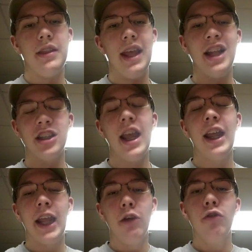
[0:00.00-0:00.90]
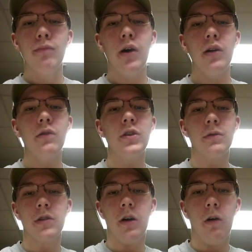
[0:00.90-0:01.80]
it's a youth model,
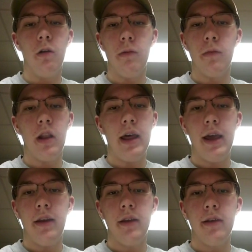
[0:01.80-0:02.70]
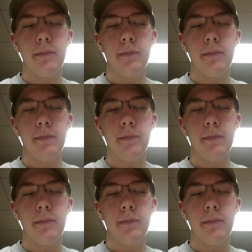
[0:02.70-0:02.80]
so it's a whole lot more light.